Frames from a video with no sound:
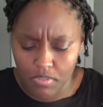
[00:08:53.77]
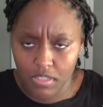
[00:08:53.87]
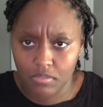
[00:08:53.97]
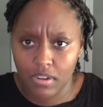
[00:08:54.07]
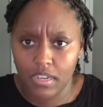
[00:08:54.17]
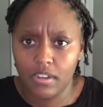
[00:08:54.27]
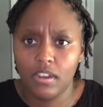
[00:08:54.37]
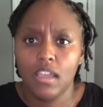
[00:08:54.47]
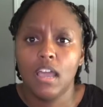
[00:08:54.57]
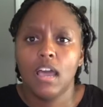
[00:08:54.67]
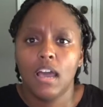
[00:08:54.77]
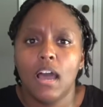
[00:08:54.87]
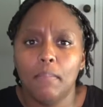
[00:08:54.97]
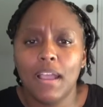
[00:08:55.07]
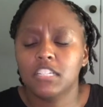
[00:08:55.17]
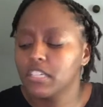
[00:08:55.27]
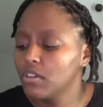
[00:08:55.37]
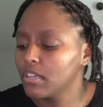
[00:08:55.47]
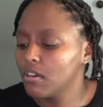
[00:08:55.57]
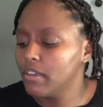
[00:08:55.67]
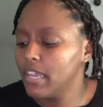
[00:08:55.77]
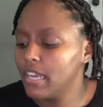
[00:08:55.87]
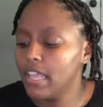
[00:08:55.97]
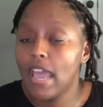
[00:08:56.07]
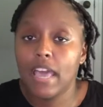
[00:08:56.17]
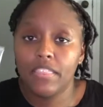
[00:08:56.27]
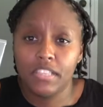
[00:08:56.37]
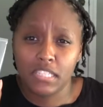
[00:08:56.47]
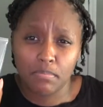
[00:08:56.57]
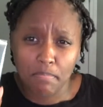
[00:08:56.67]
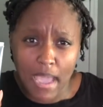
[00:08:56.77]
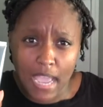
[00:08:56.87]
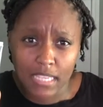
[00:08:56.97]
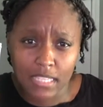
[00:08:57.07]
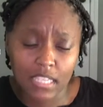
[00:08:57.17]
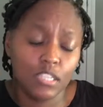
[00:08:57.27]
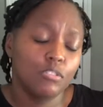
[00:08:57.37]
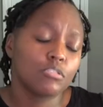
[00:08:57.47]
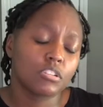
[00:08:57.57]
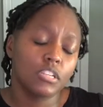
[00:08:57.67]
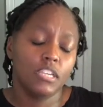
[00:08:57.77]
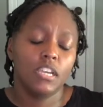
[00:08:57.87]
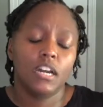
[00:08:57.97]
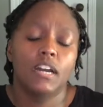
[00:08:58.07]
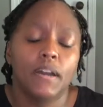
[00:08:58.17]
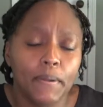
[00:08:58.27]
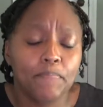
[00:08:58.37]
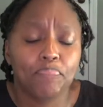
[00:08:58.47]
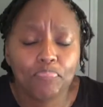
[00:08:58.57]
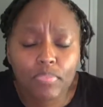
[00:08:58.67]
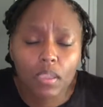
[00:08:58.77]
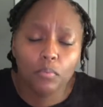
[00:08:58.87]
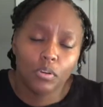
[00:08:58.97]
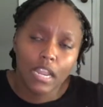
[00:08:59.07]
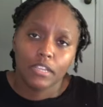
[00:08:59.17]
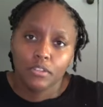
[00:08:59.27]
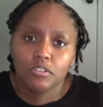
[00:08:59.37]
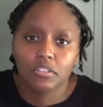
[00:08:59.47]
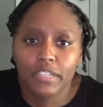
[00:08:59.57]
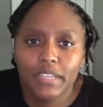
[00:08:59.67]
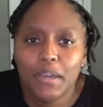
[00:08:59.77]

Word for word: this right here. I'm actually going to go ahead and add this mask. Usually, uh, well not usually,